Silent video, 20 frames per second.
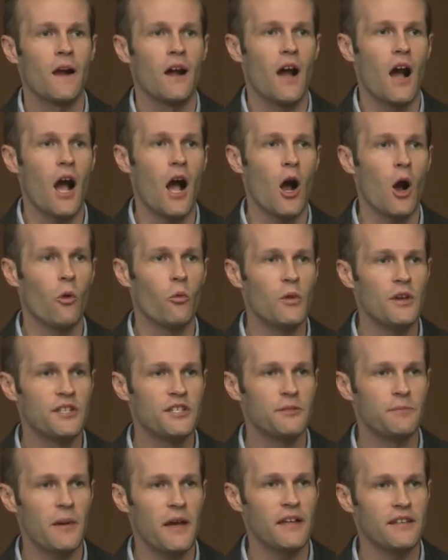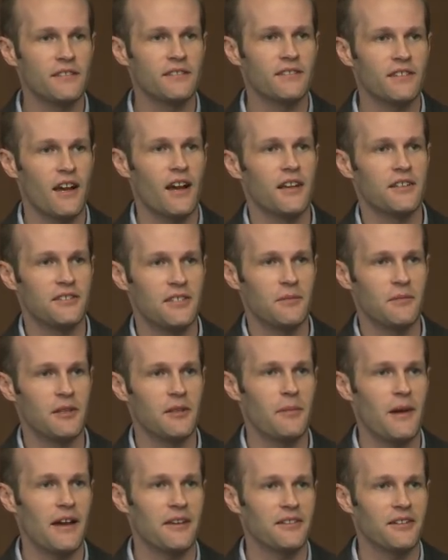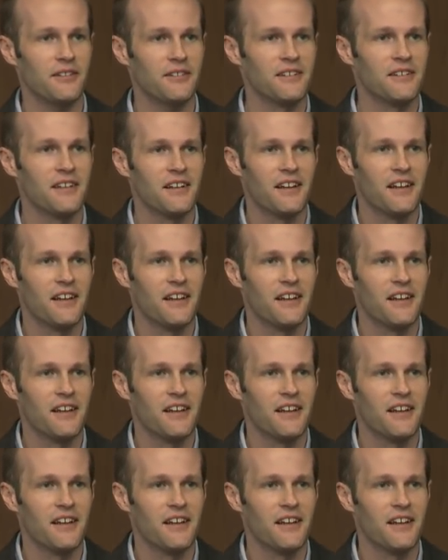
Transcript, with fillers: uh, we spent, uh, I see him in the back there,